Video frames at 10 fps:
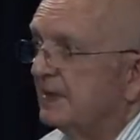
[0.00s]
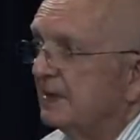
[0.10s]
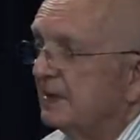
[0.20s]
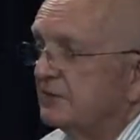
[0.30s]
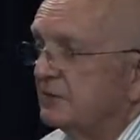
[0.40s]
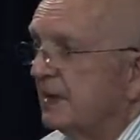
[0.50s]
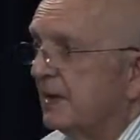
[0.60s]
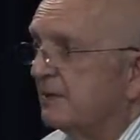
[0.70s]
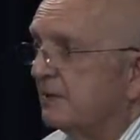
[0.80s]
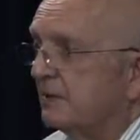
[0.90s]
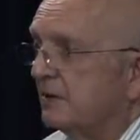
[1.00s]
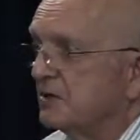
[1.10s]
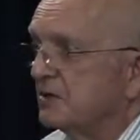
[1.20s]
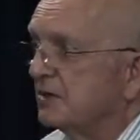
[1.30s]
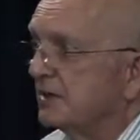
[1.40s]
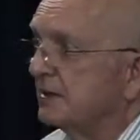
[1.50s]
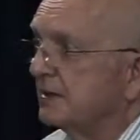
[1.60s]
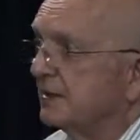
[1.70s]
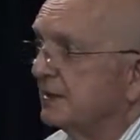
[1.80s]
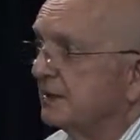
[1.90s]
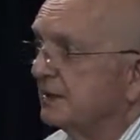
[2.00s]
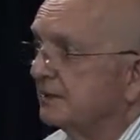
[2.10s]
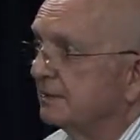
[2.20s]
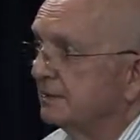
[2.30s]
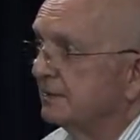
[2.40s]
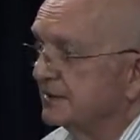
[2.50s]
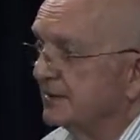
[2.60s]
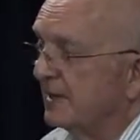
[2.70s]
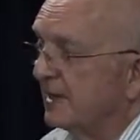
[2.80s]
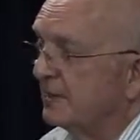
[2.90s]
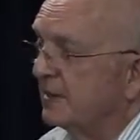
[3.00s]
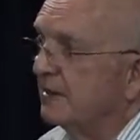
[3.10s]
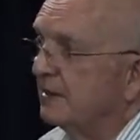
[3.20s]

That's what happened to Argentina and to Zimbabwe.